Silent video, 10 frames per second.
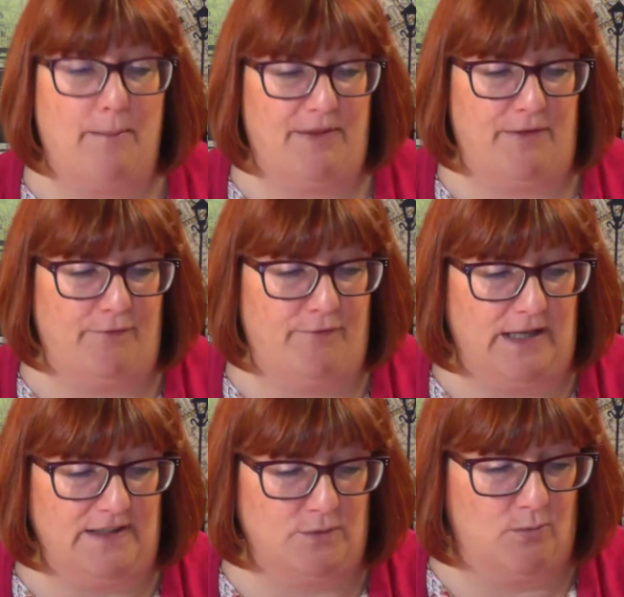But the
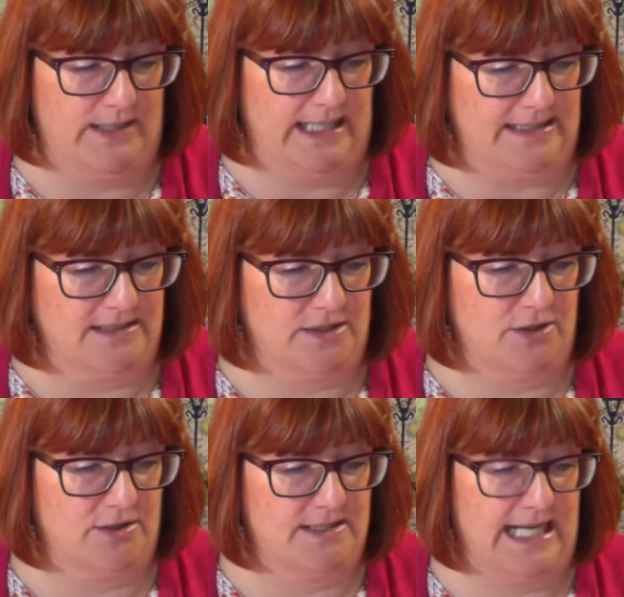first one we're going to
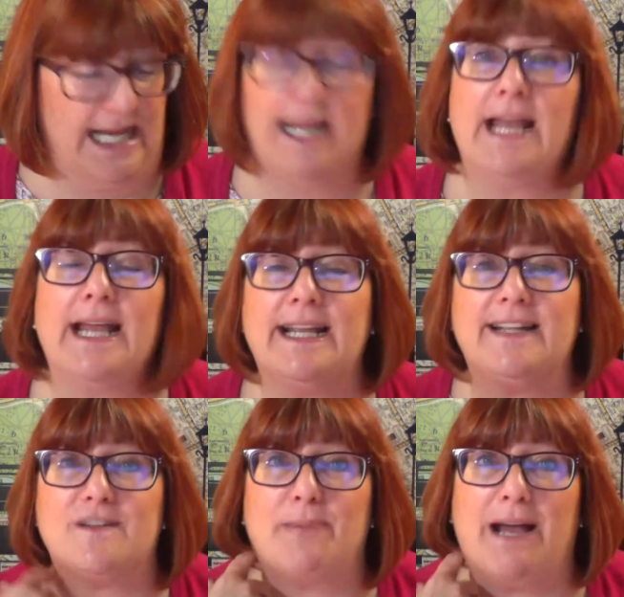do today
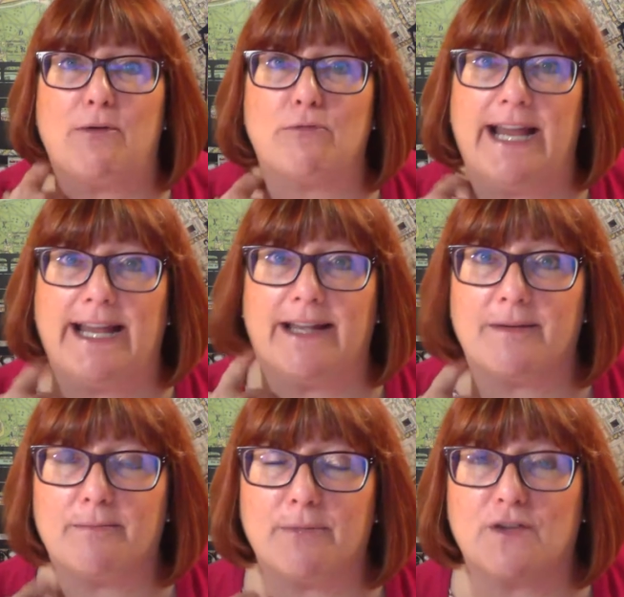is about
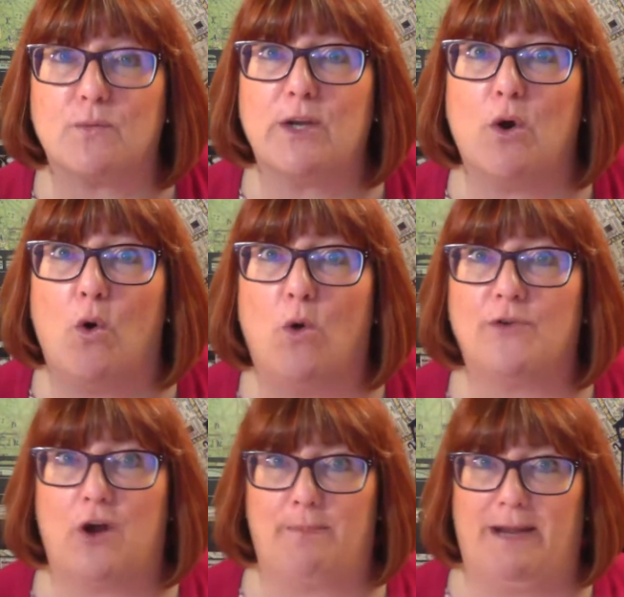rain, because we all
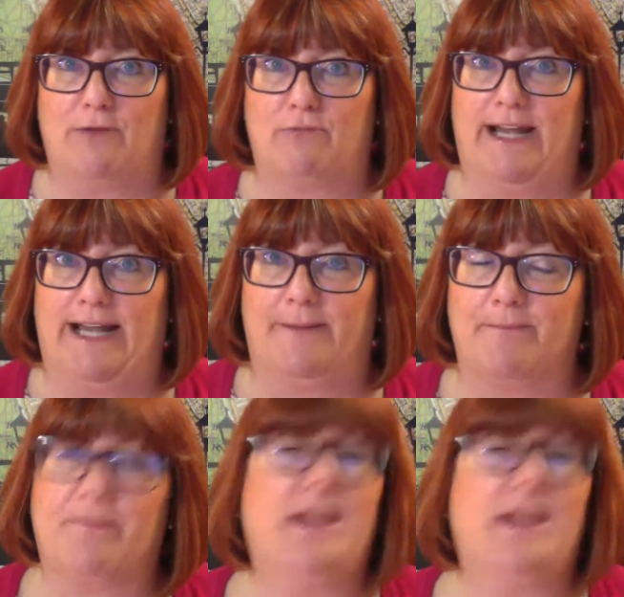know about rain.